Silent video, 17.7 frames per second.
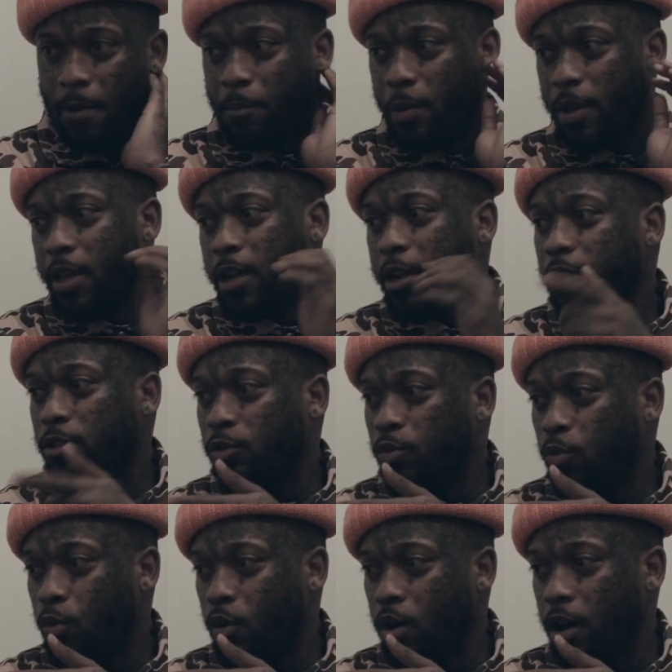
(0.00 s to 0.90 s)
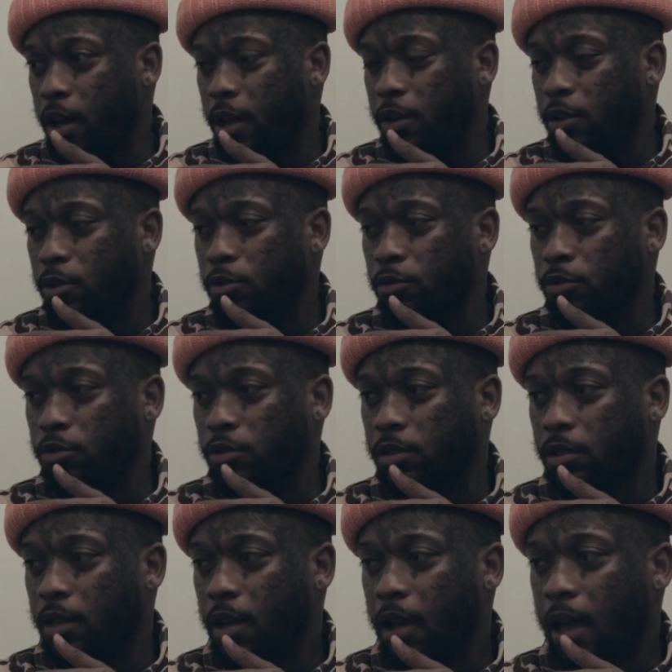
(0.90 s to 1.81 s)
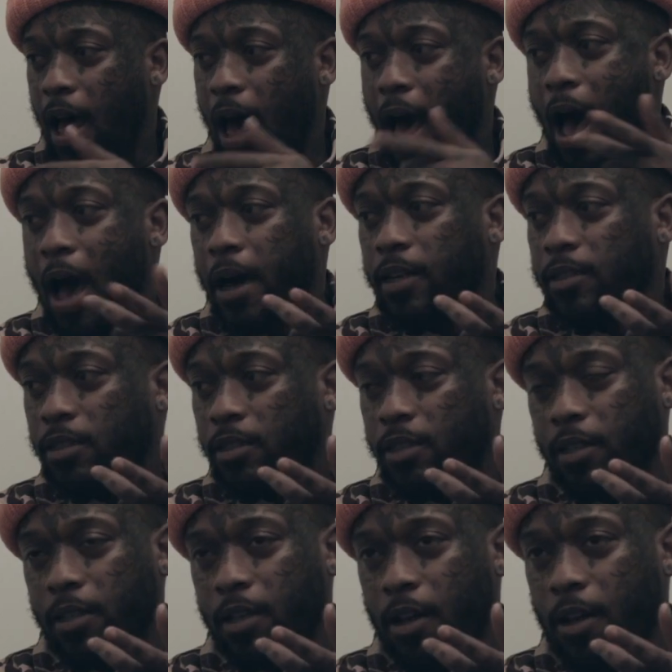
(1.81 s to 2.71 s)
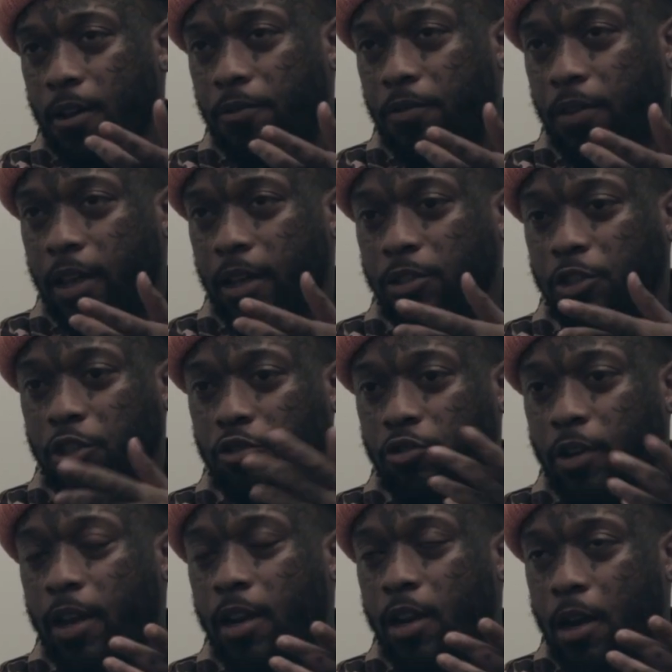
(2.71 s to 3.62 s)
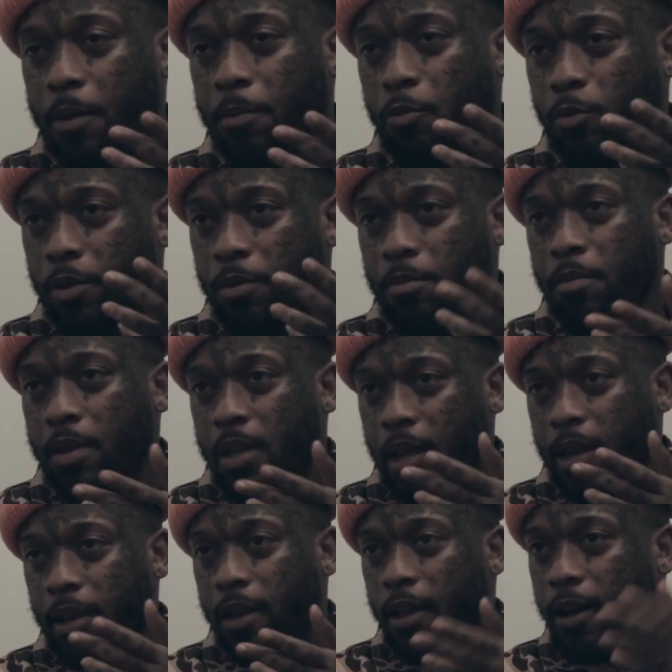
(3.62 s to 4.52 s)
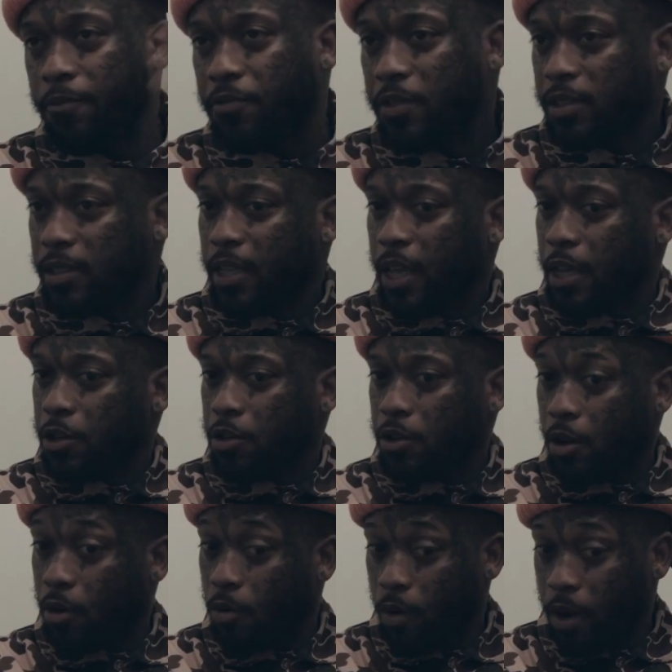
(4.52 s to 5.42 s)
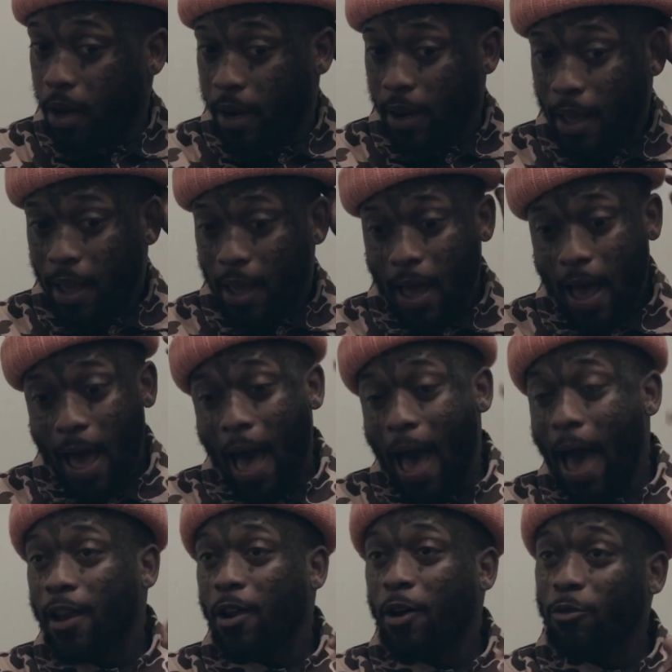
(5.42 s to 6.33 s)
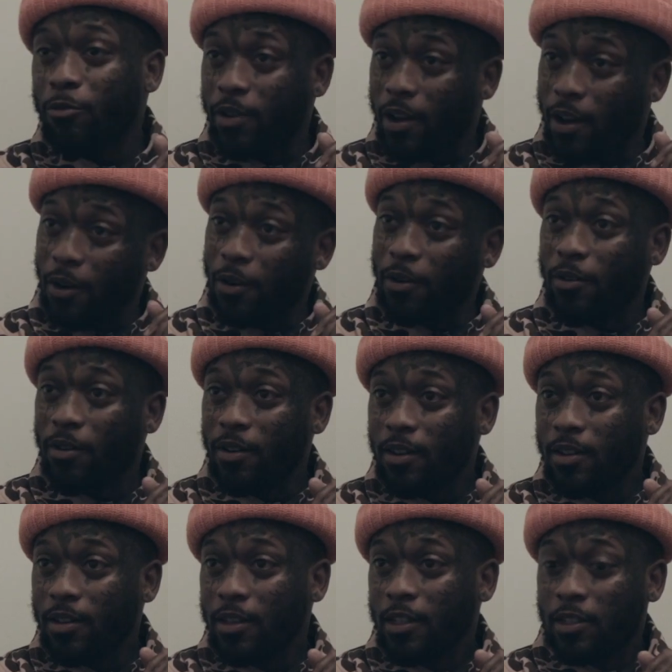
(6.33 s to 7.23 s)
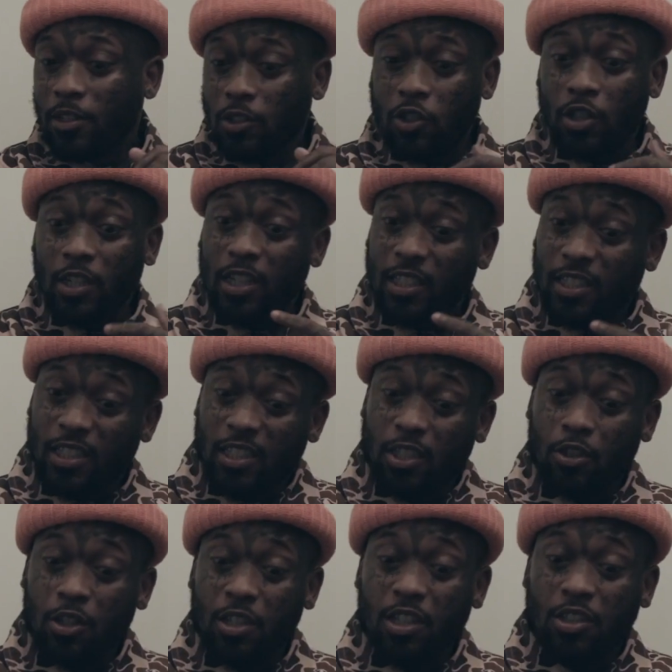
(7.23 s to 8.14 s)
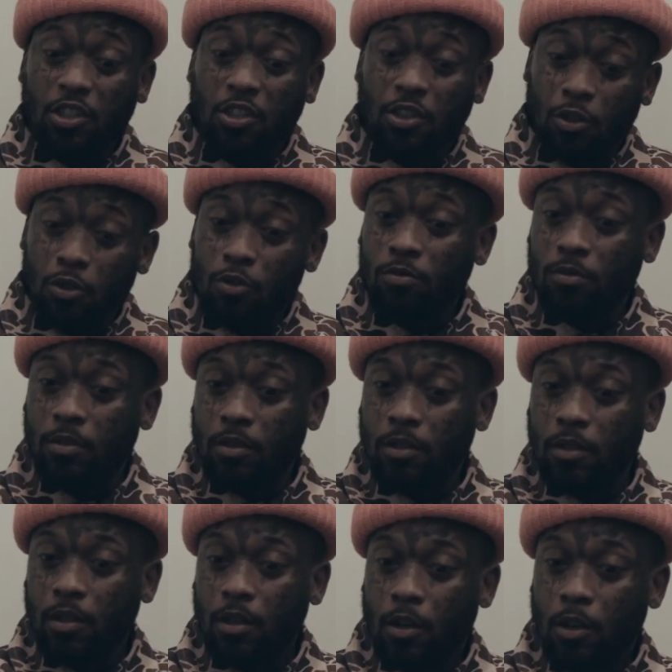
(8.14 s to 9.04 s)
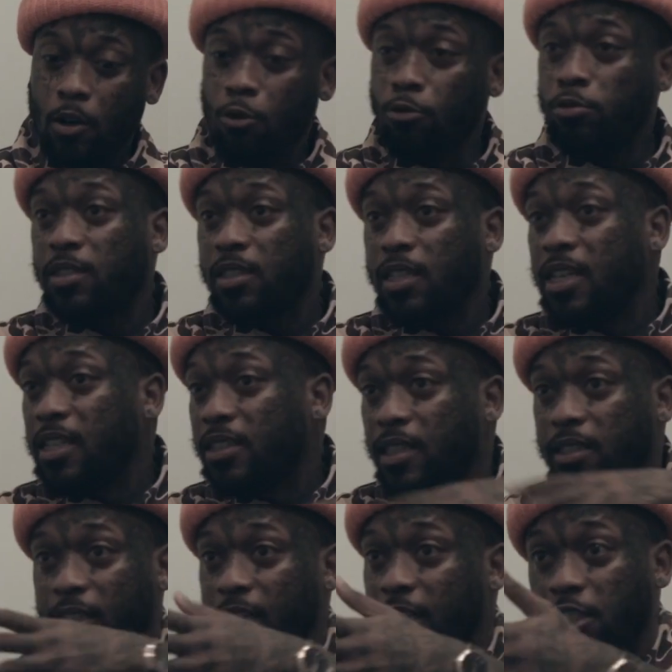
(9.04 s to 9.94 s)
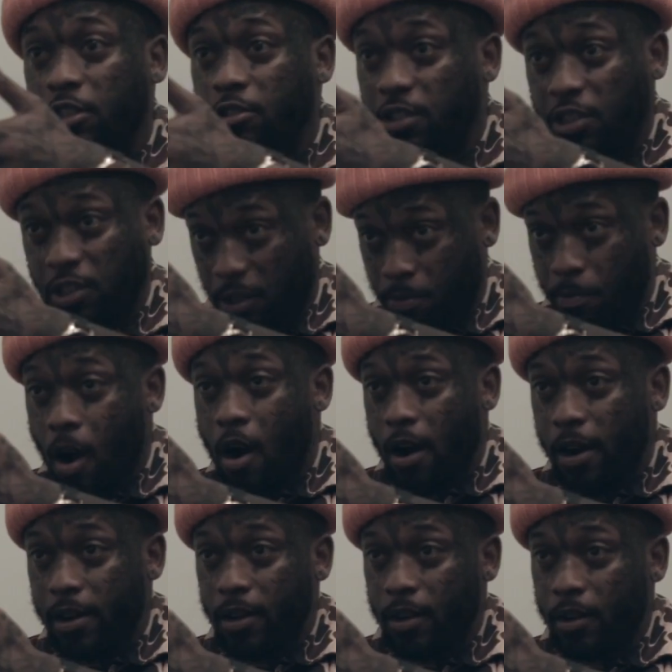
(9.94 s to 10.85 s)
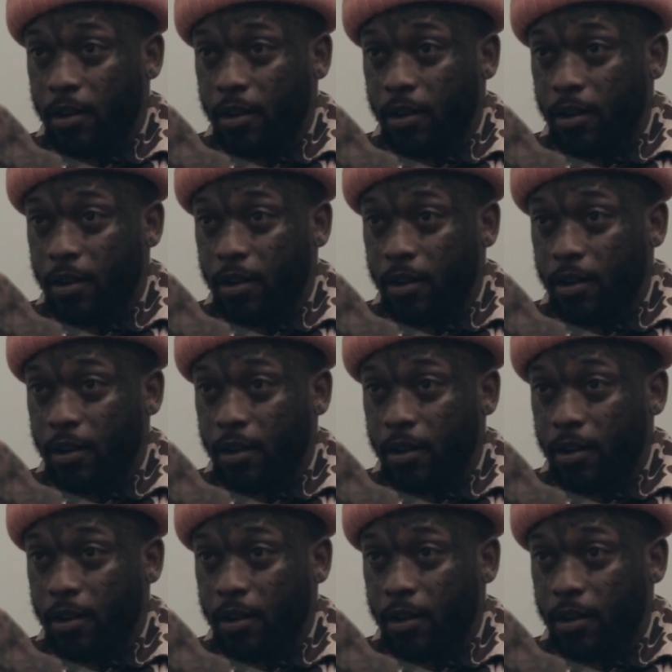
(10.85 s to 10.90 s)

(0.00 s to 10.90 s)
But here's one who's honest enough and straight up with me enough to say, you know what, I don't know. So then the student who sees the teacher is smart.